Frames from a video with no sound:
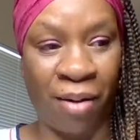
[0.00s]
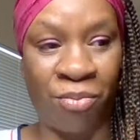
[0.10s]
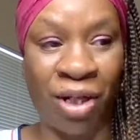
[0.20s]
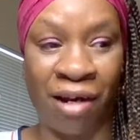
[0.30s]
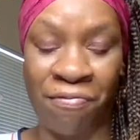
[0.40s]

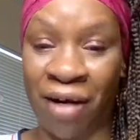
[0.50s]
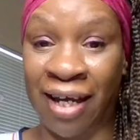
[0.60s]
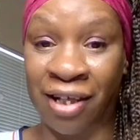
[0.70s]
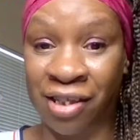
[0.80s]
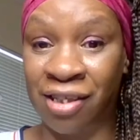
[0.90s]
when I
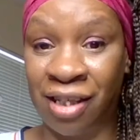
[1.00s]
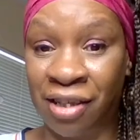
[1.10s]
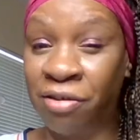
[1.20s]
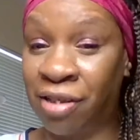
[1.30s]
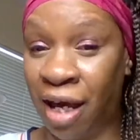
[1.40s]
find good
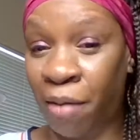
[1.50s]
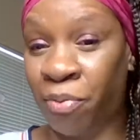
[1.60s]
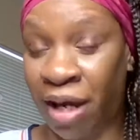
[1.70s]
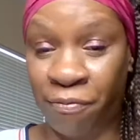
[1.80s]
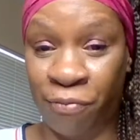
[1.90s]
deals, name
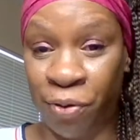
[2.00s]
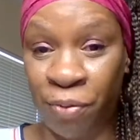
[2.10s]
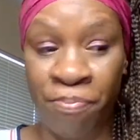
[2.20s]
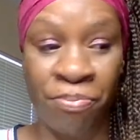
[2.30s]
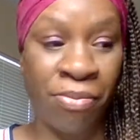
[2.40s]
brand
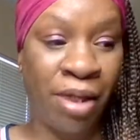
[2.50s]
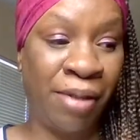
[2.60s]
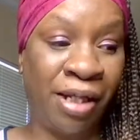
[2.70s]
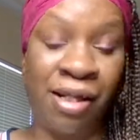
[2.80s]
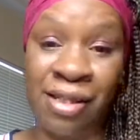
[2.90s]
food,
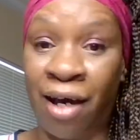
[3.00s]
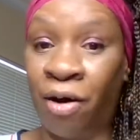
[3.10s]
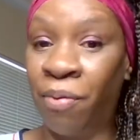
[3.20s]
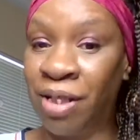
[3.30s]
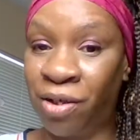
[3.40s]
because I
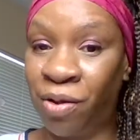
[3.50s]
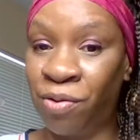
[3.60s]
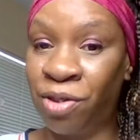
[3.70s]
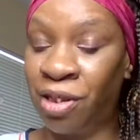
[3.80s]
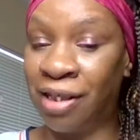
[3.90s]
always go
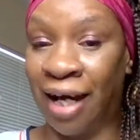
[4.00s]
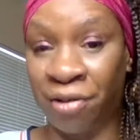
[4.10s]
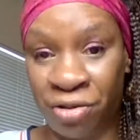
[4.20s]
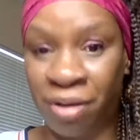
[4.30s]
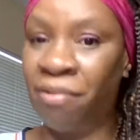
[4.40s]
to the
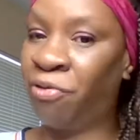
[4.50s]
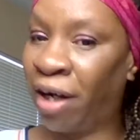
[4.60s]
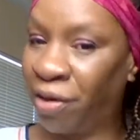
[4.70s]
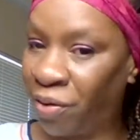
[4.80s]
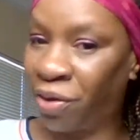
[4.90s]
Dollar Tree before
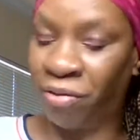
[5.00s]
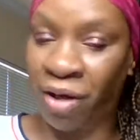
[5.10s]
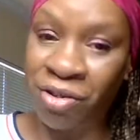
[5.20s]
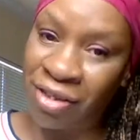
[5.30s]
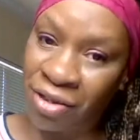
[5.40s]
I go to the
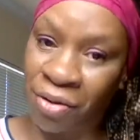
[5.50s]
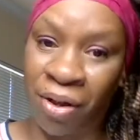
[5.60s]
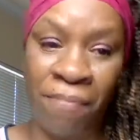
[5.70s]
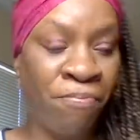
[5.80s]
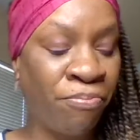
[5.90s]
grocery store.